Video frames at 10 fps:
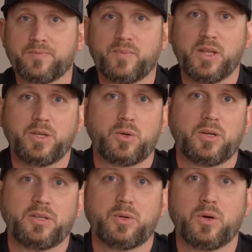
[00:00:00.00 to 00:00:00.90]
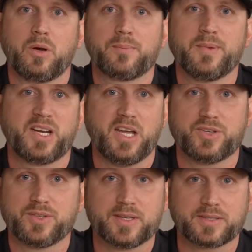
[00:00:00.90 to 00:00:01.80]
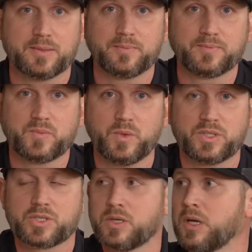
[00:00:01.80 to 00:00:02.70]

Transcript: you can do a mitigation system, which